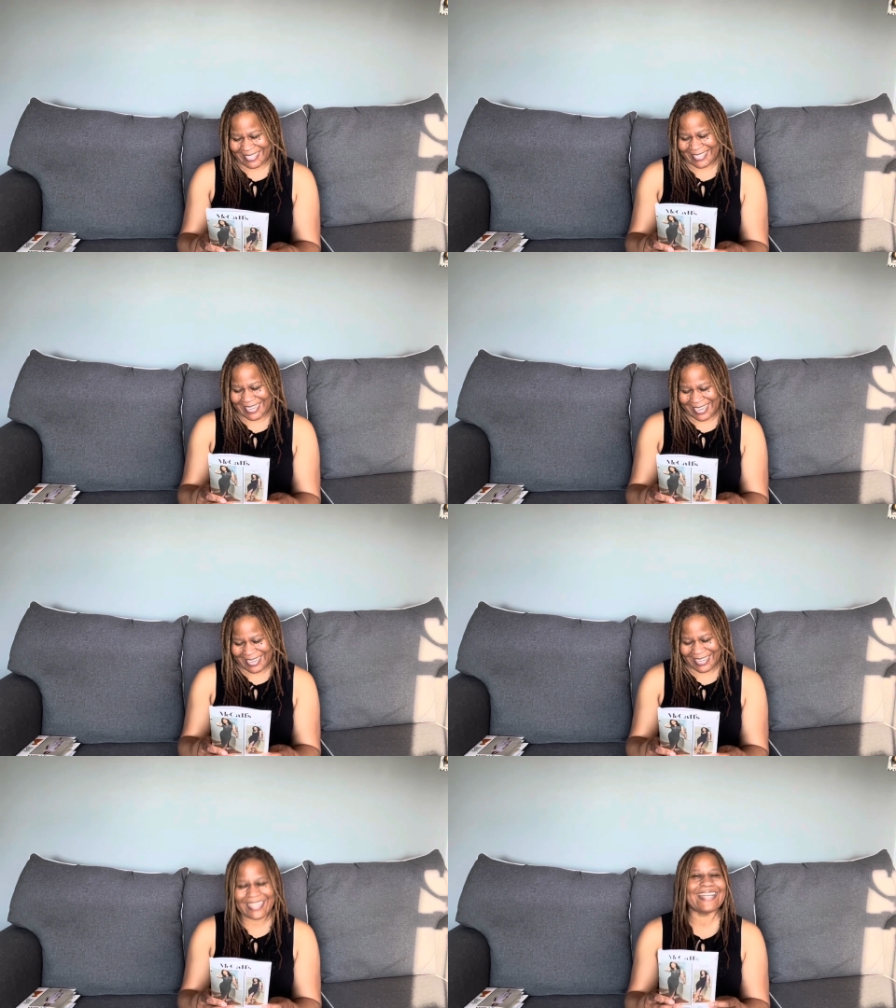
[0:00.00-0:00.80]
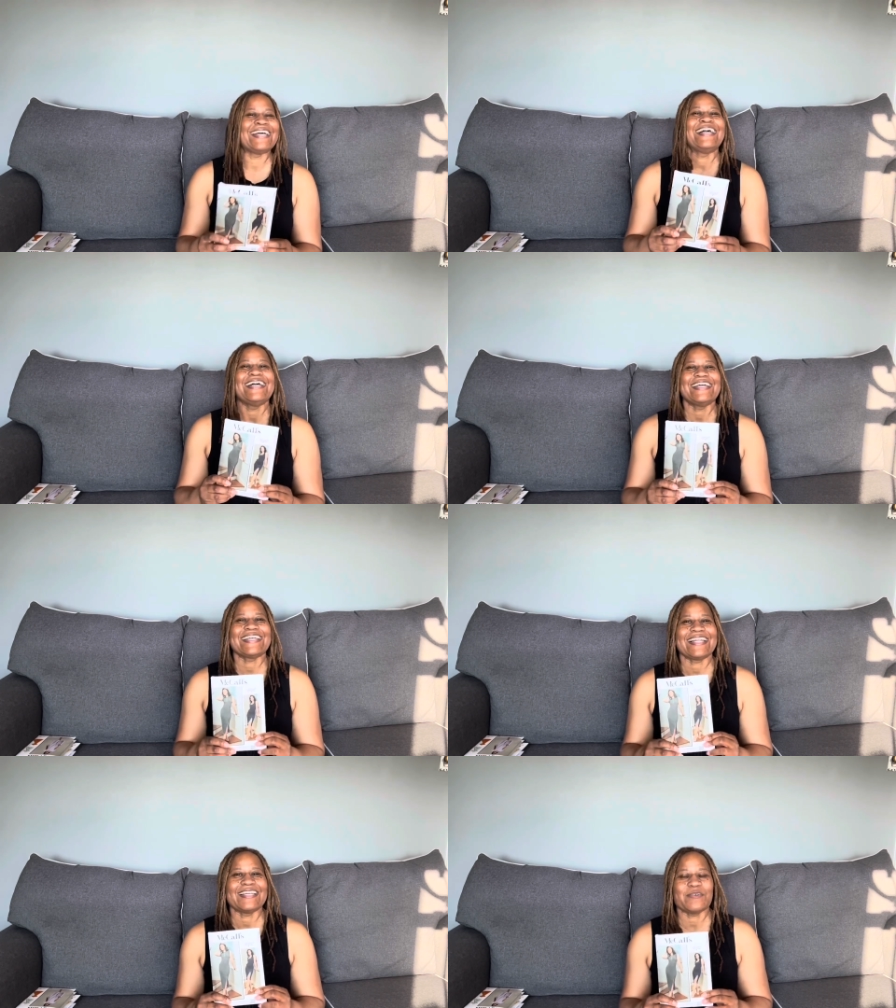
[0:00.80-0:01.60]
Yeah,
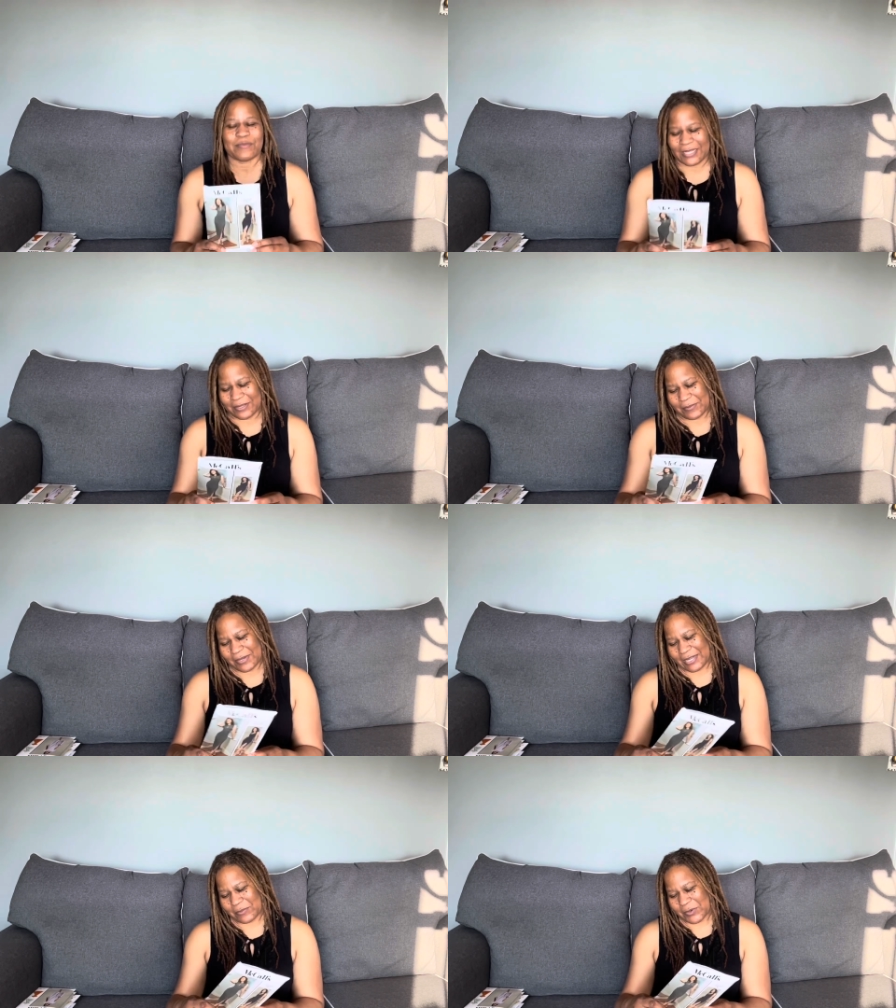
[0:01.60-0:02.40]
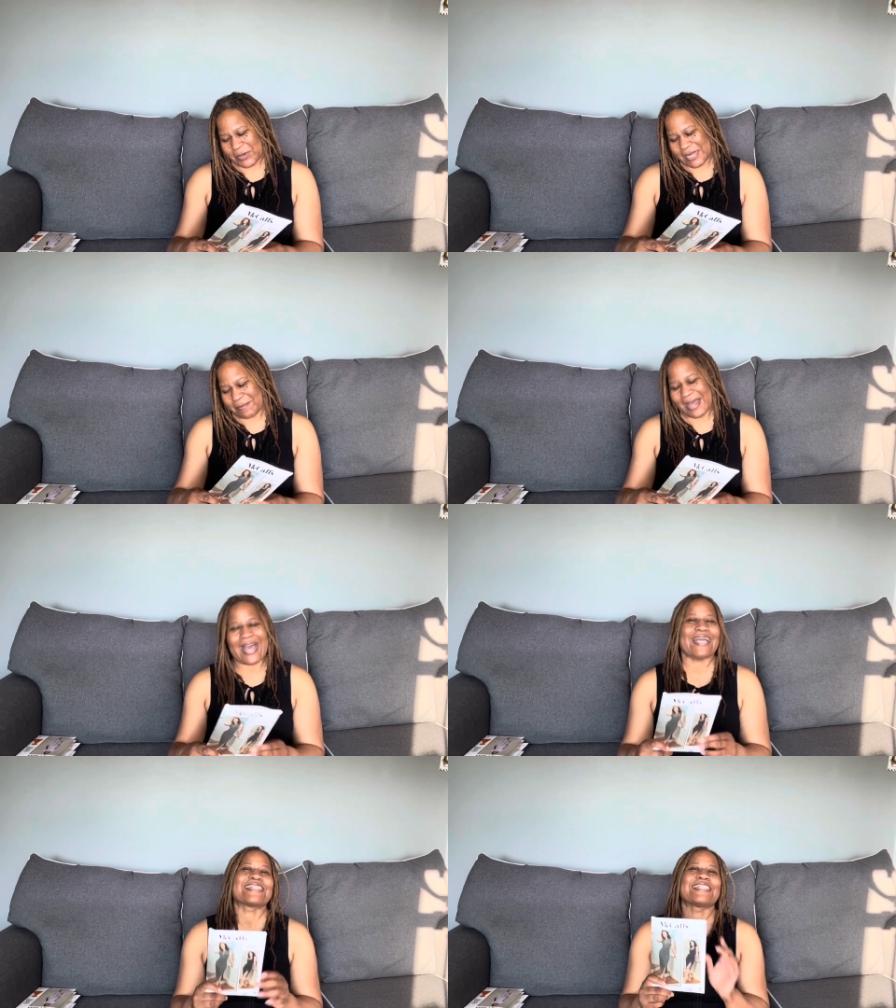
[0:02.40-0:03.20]
a little more in the
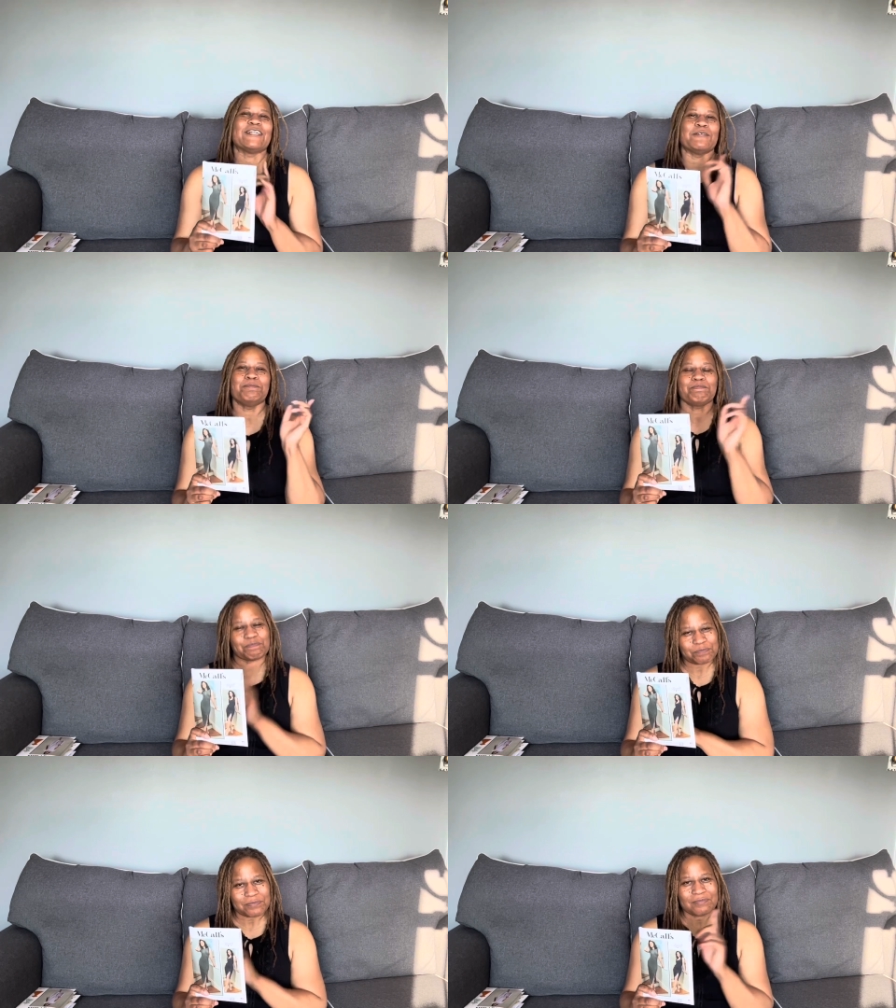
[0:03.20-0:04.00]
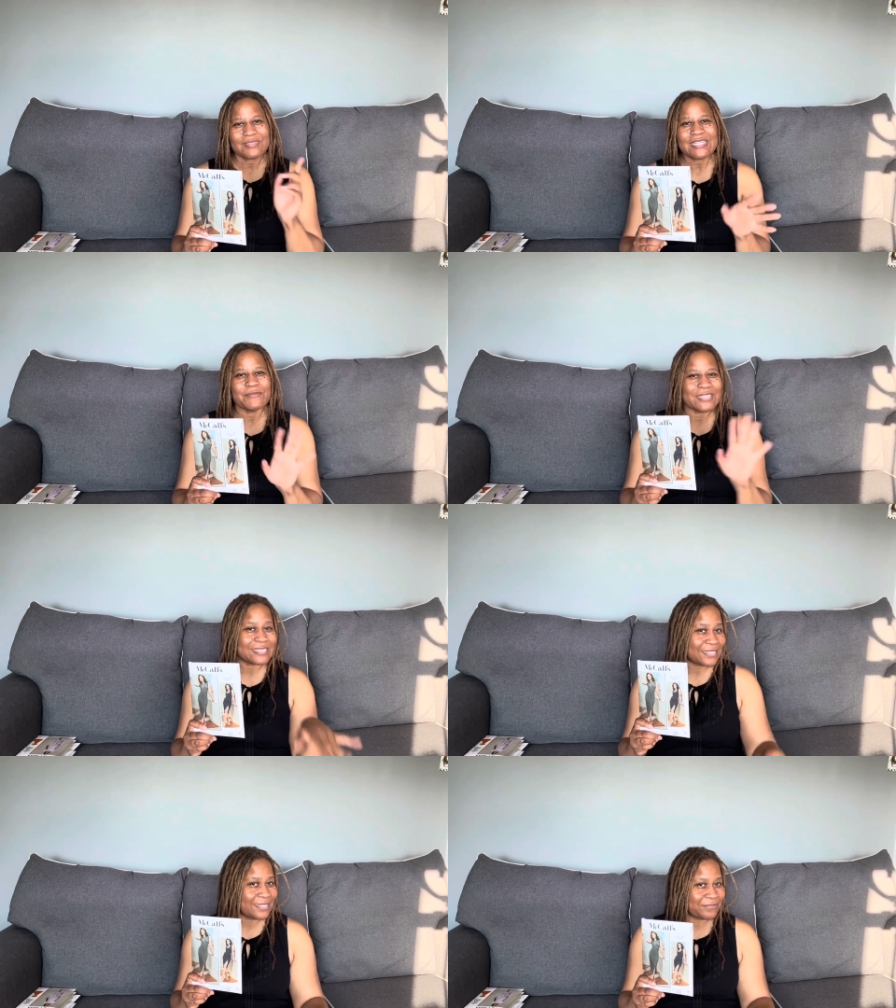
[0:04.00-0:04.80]
back. So with the
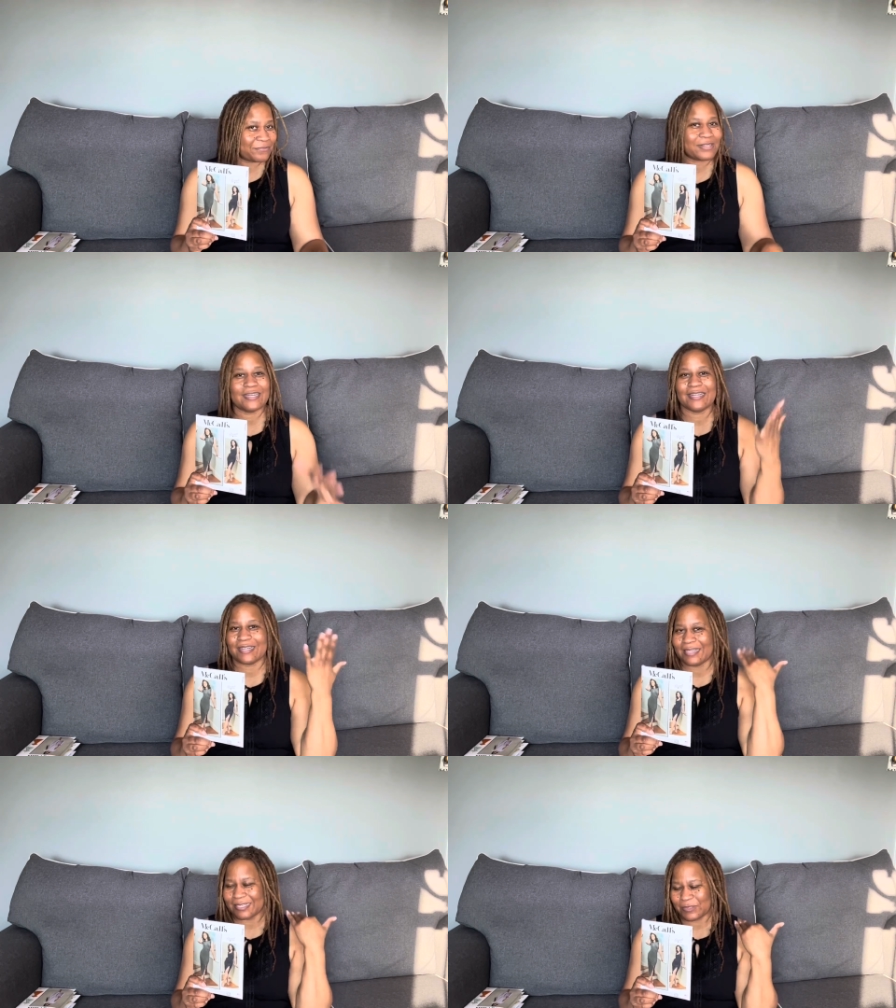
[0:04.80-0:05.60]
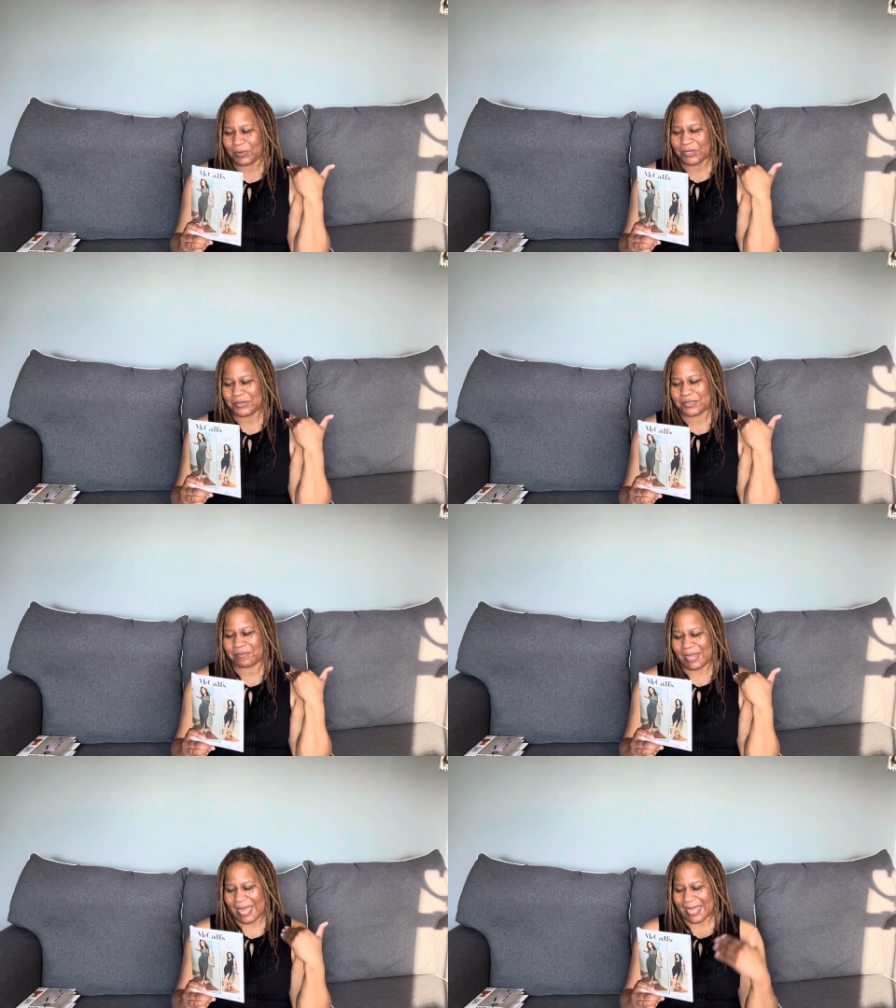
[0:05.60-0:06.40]
slit in the front, the exposed
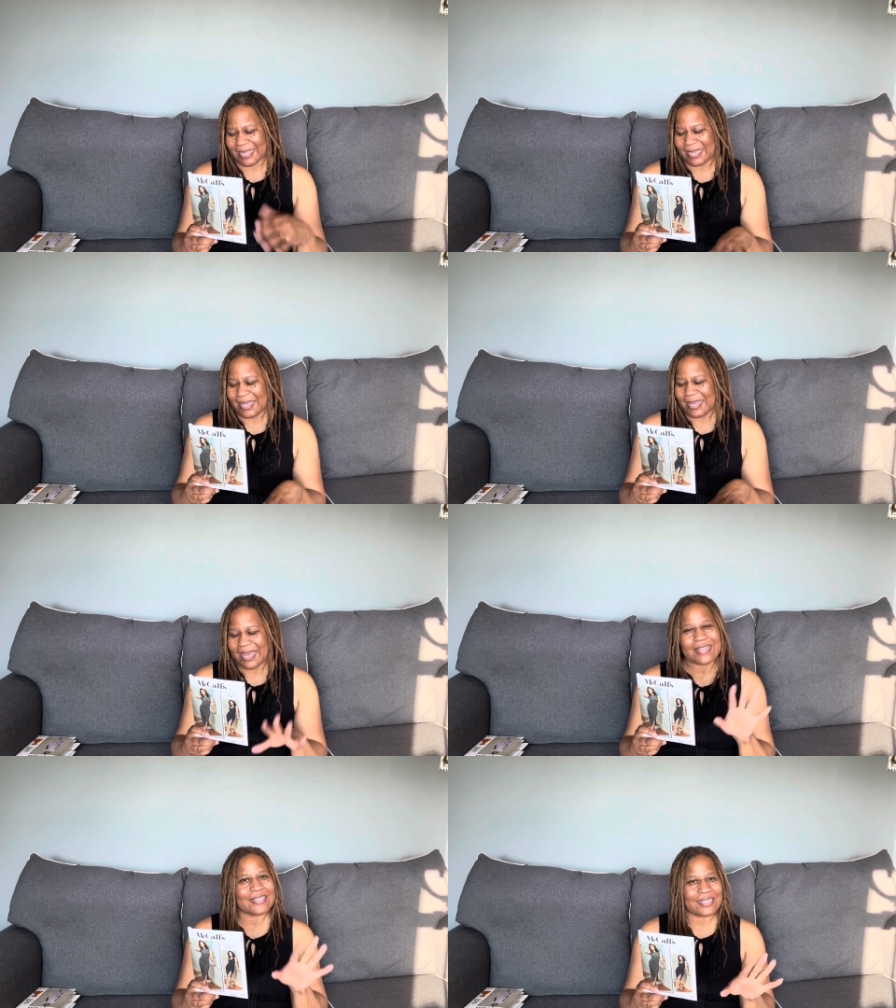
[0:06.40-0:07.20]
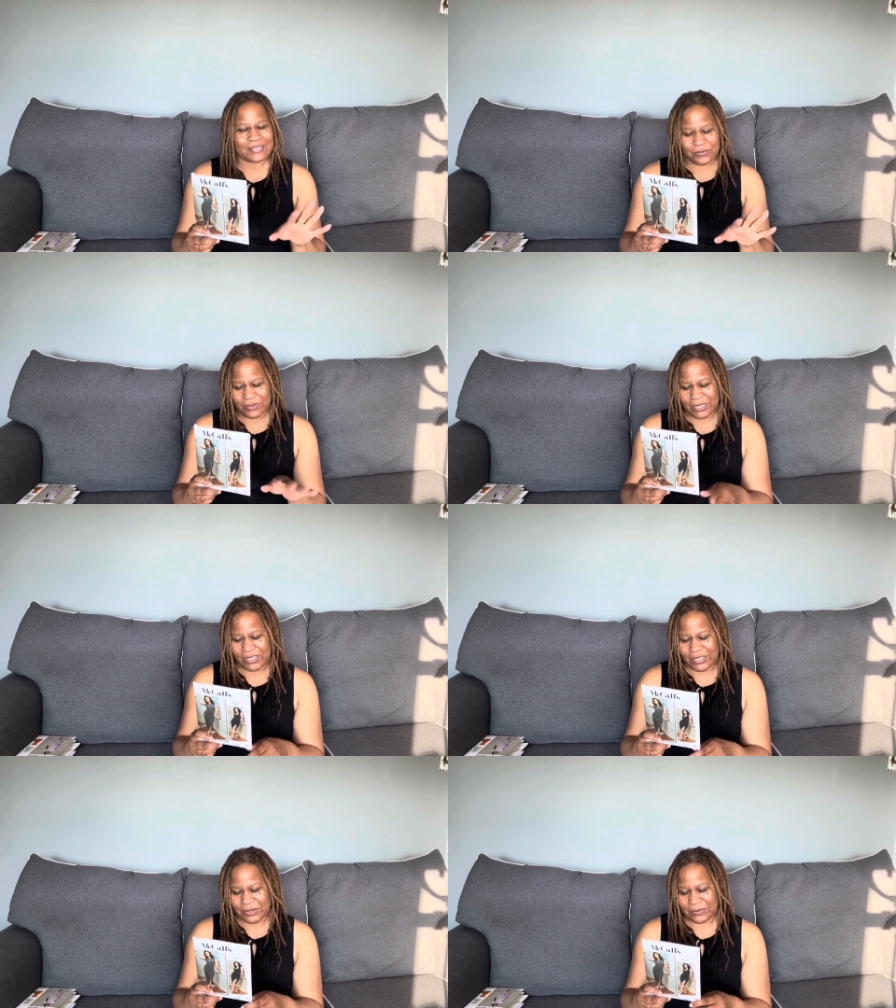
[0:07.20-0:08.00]
back, I think that's really
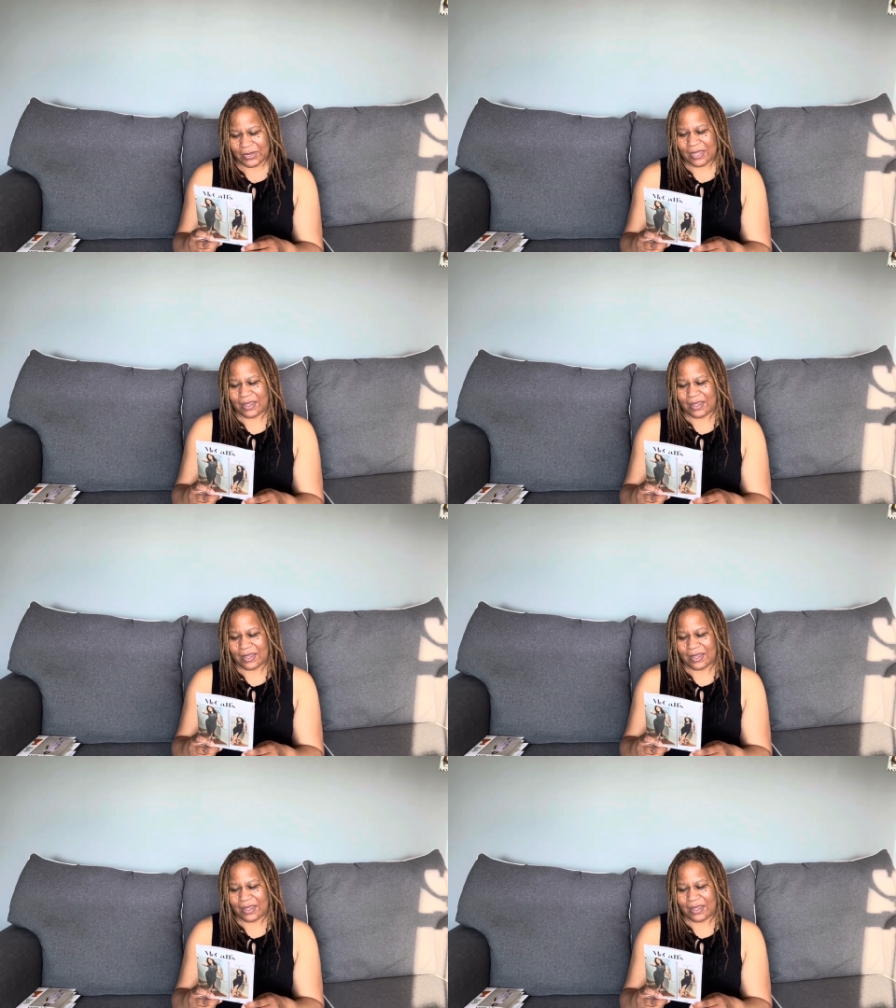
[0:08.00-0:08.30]
cute.